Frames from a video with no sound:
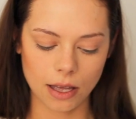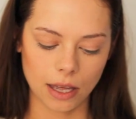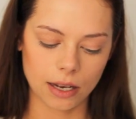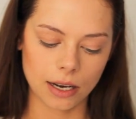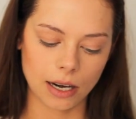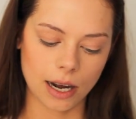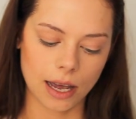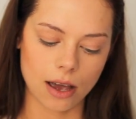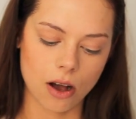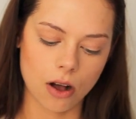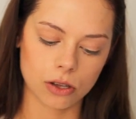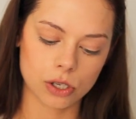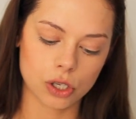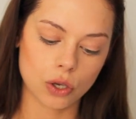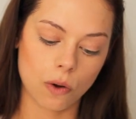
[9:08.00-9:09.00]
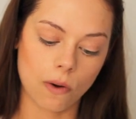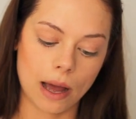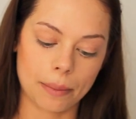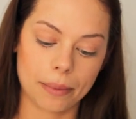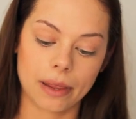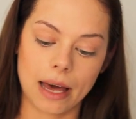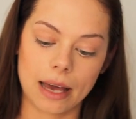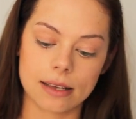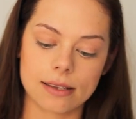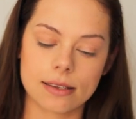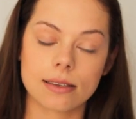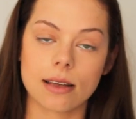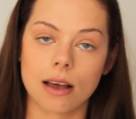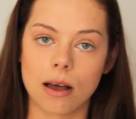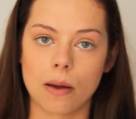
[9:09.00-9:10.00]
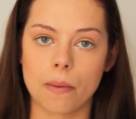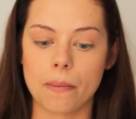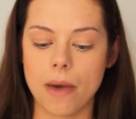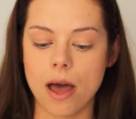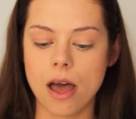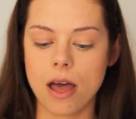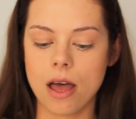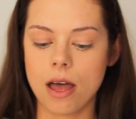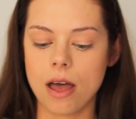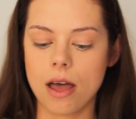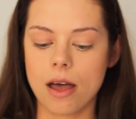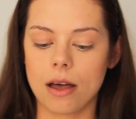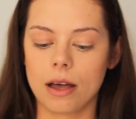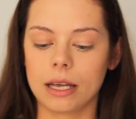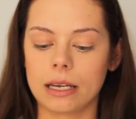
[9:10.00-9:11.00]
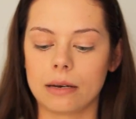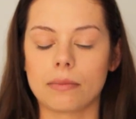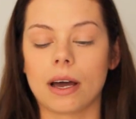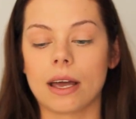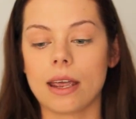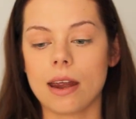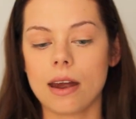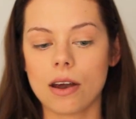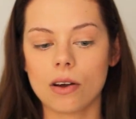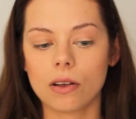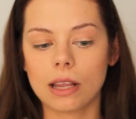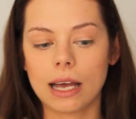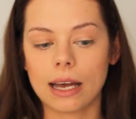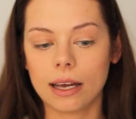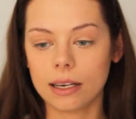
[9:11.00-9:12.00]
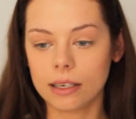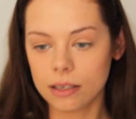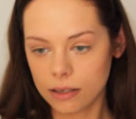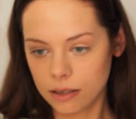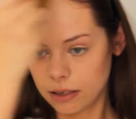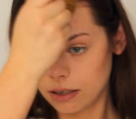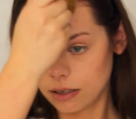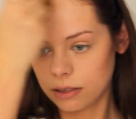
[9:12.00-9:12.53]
And then I also apply some in my hairline.